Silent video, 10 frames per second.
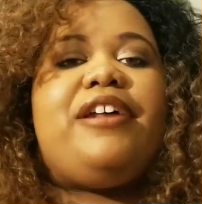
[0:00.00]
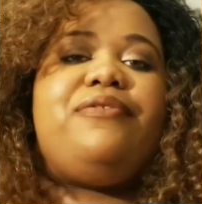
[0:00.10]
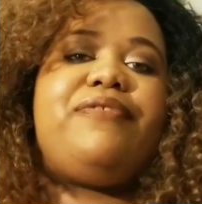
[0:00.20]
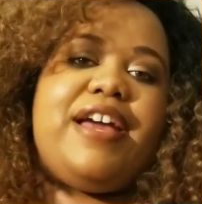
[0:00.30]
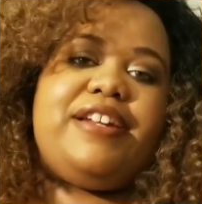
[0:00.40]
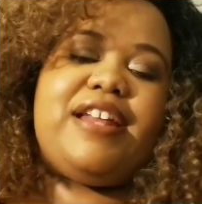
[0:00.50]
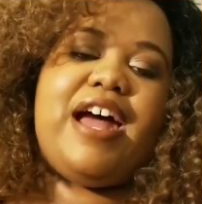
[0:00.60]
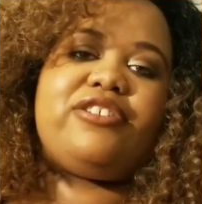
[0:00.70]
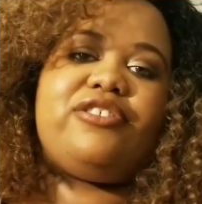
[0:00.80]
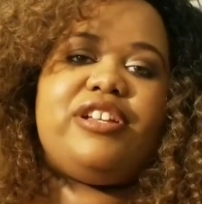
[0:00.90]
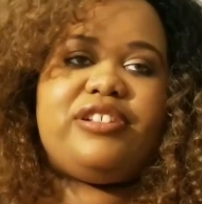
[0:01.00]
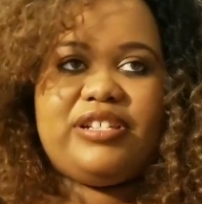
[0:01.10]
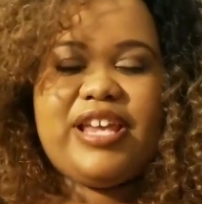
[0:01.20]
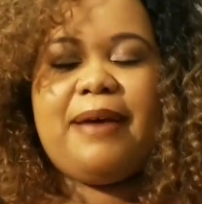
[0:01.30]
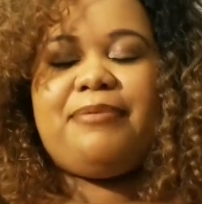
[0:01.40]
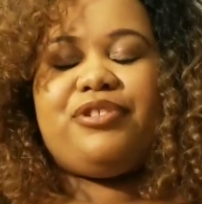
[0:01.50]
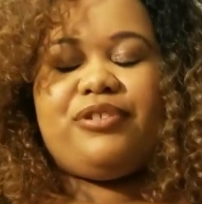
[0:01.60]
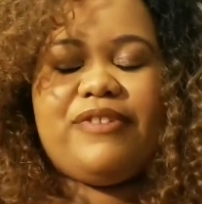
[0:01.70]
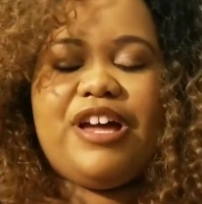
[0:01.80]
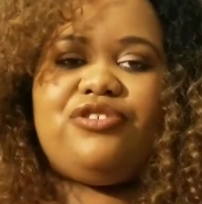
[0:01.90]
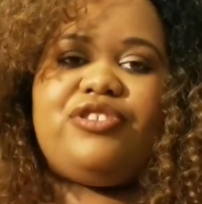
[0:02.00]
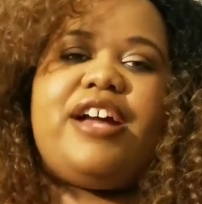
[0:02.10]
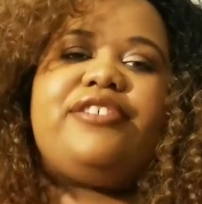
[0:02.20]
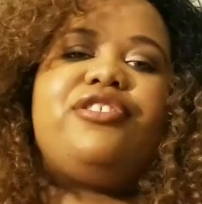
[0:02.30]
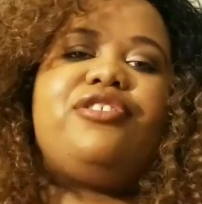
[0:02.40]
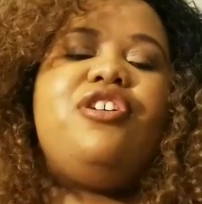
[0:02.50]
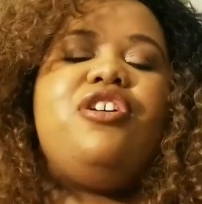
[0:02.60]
you find a doctor. It's a tab on there to find your doctor.